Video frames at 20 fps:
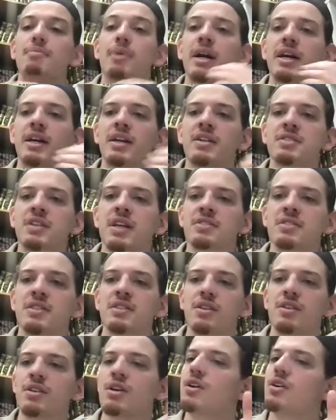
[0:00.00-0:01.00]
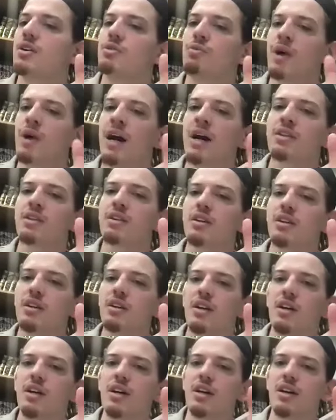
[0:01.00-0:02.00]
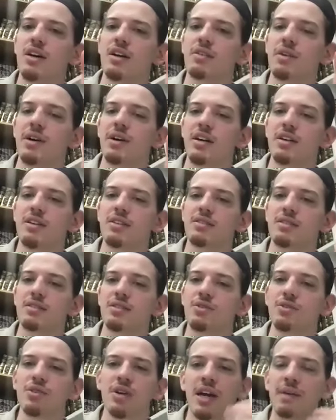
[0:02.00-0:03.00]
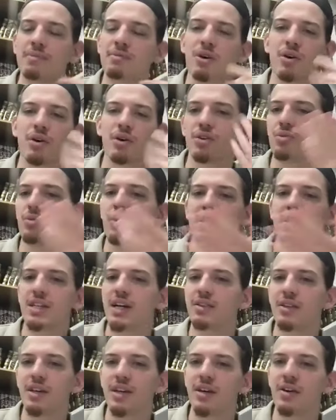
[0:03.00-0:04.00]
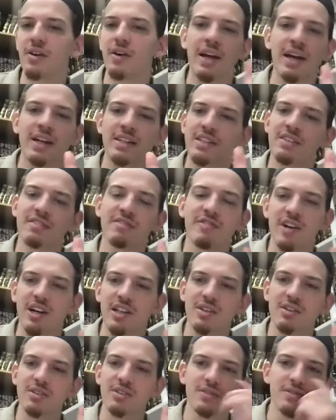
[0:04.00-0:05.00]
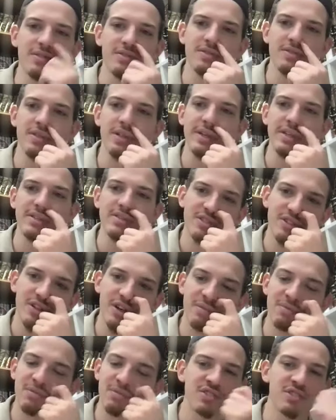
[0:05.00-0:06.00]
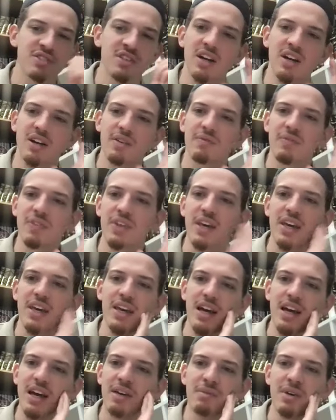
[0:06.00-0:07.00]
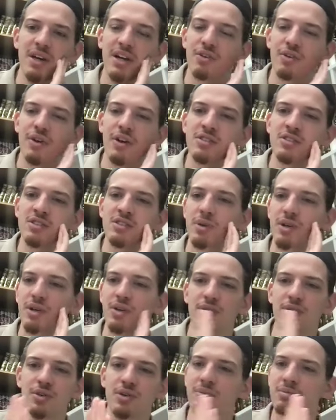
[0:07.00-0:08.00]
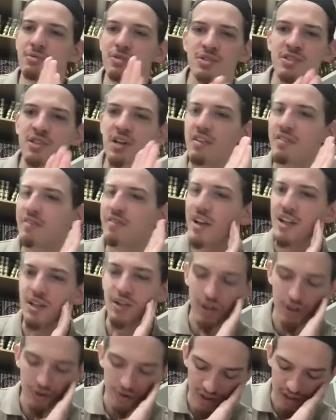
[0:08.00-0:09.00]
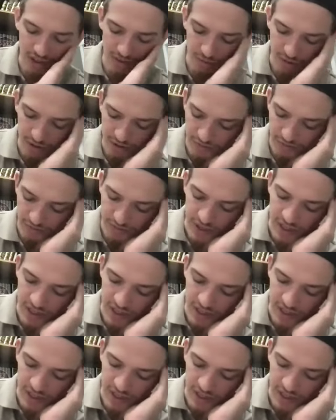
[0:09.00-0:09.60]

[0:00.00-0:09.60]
But he says that no, rather, right? You kept going, you went down the hill, and I didn't follow, right? So I'm not crazy, but I'm just not following you anymore.